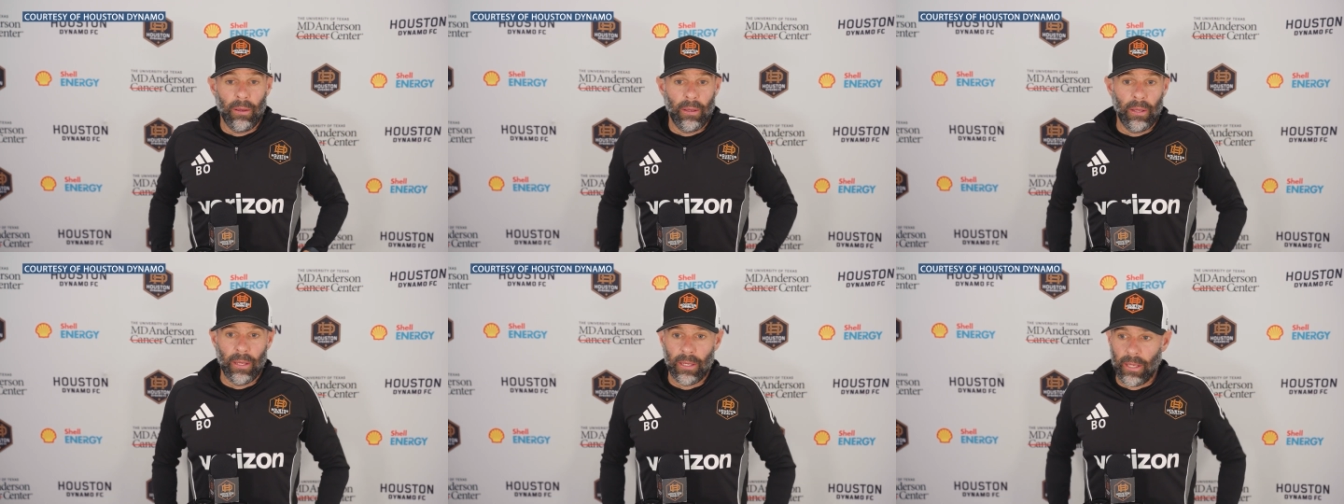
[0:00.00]

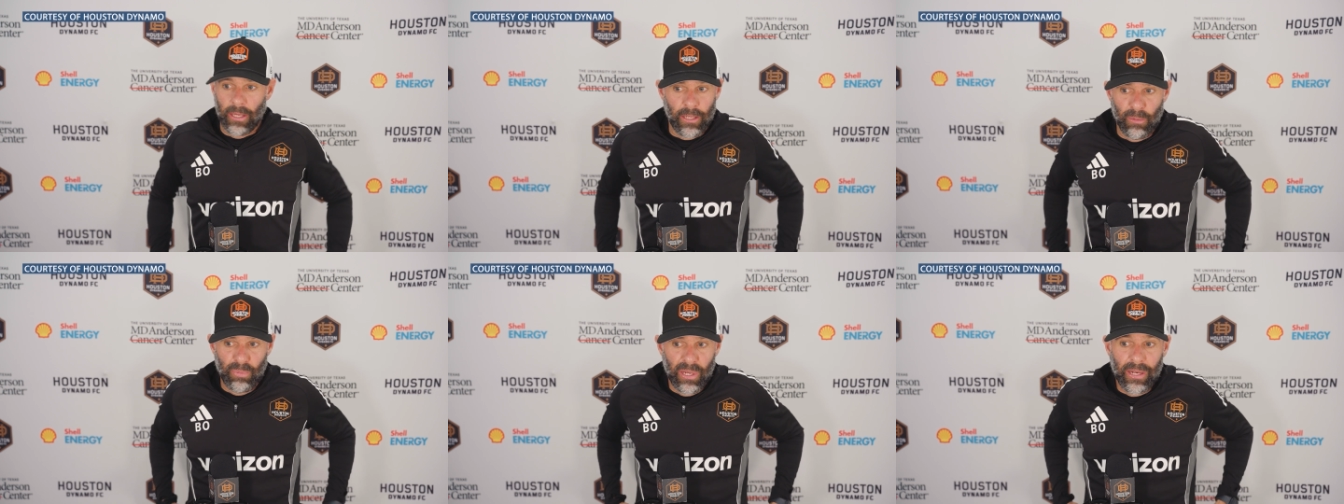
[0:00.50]
and
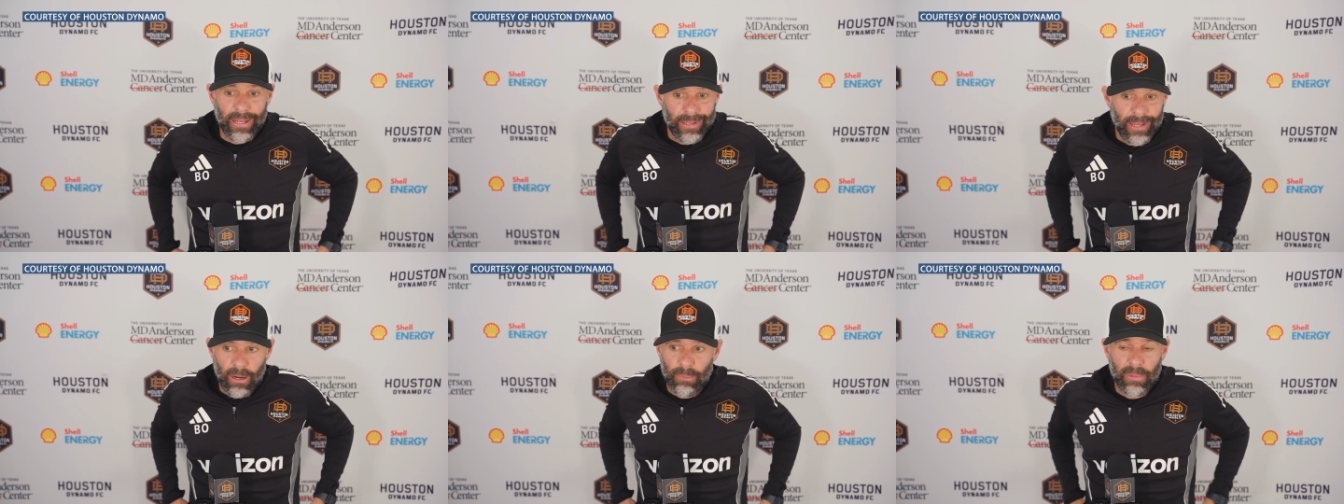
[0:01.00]
competing, and
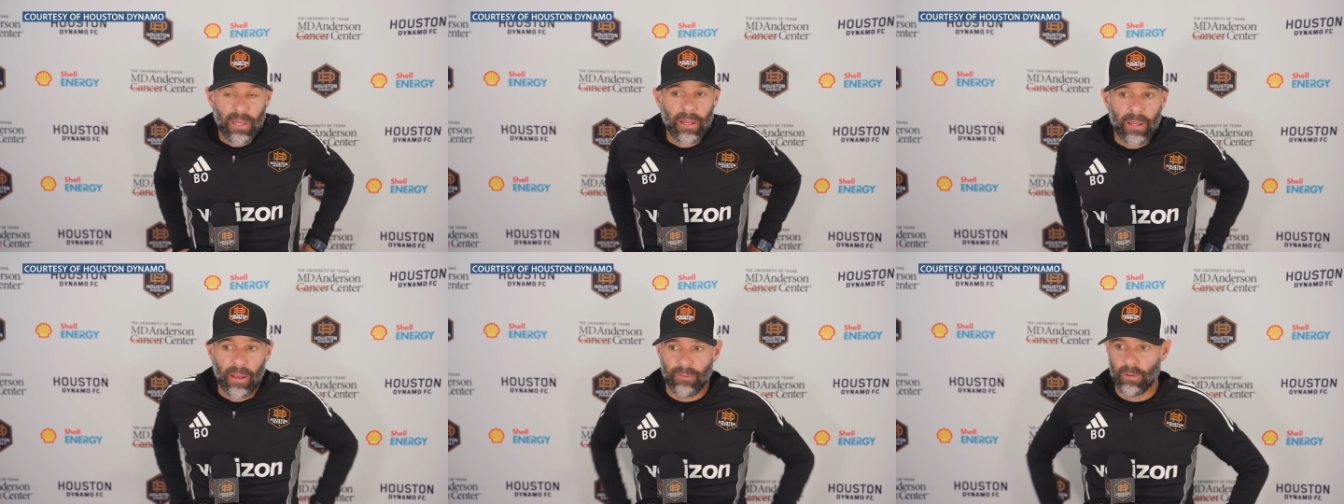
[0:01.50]

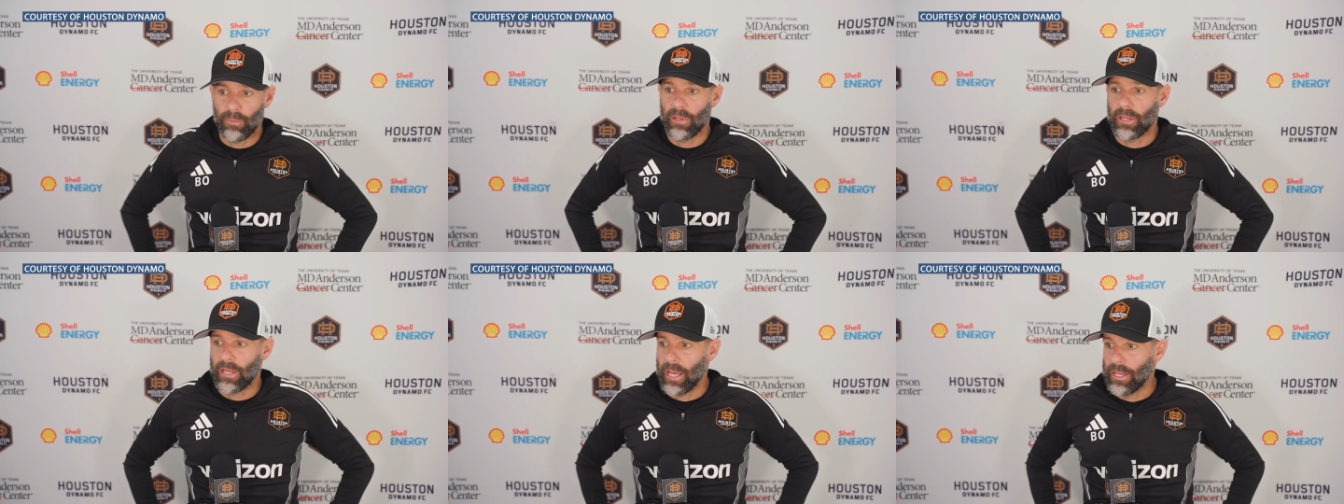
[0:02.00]
have to be
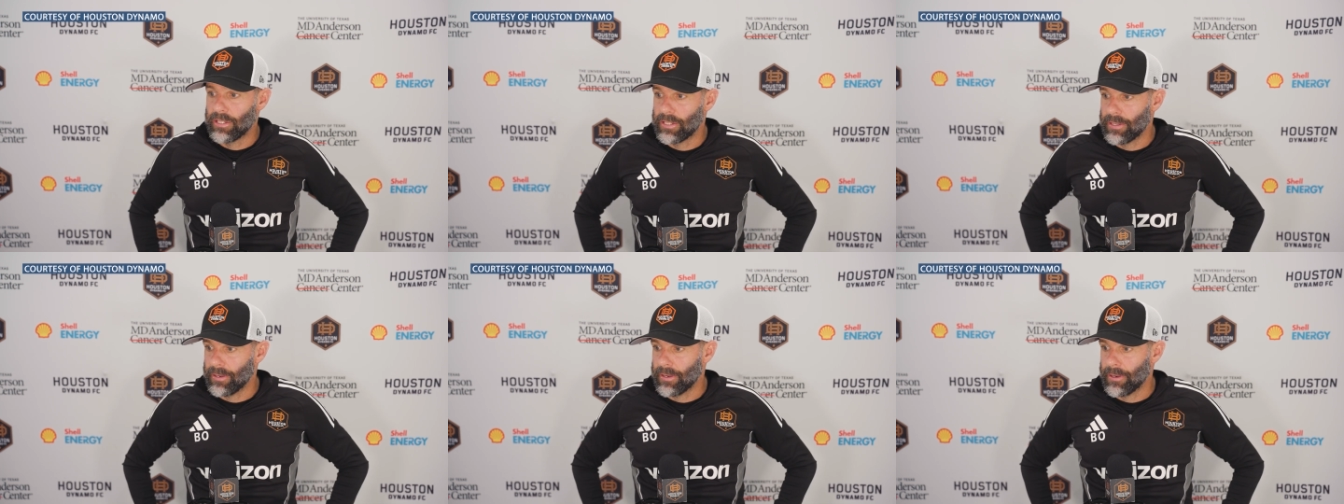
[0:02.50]
the
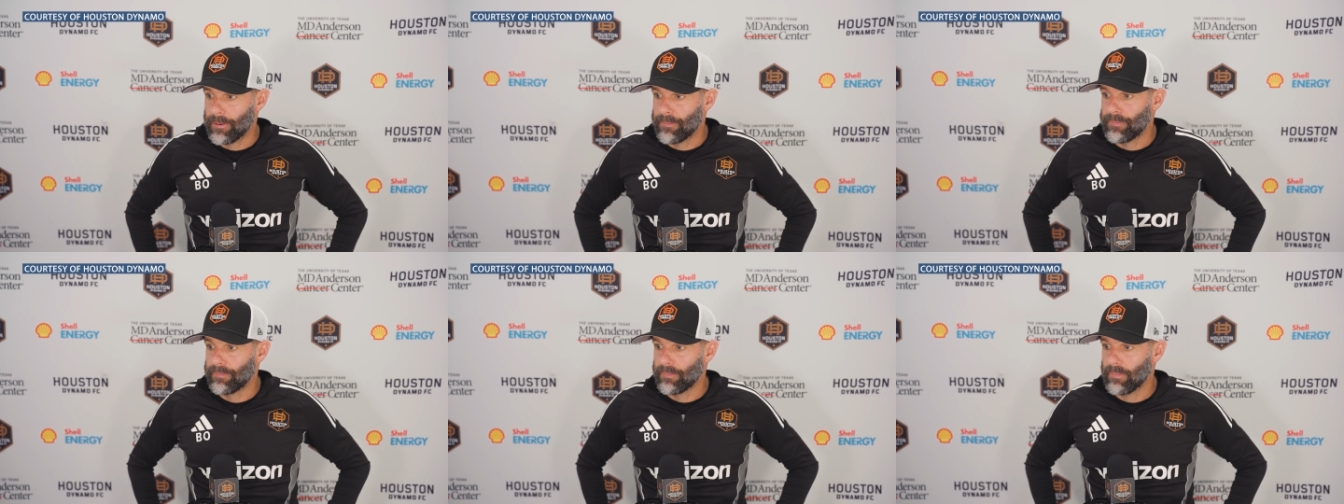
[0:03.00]
case
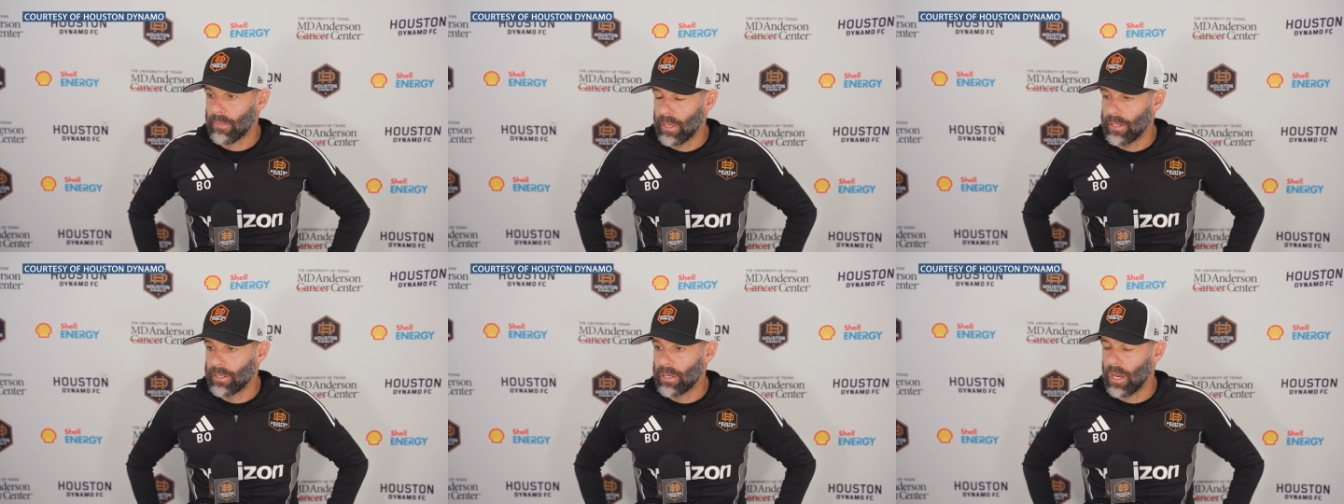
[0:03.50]

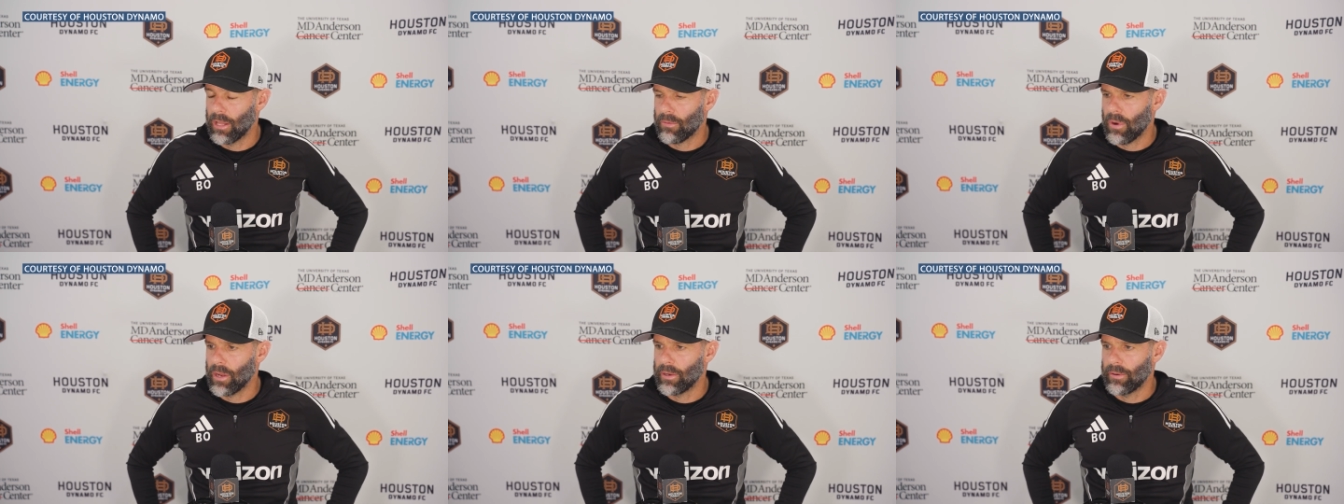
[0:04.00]
in
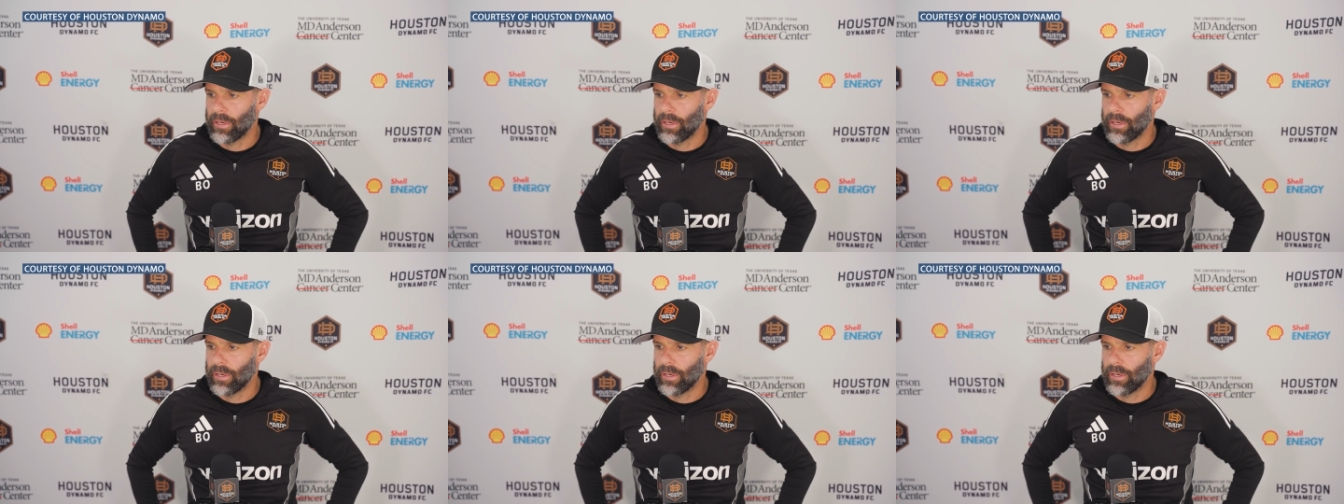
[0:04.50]
Colorado.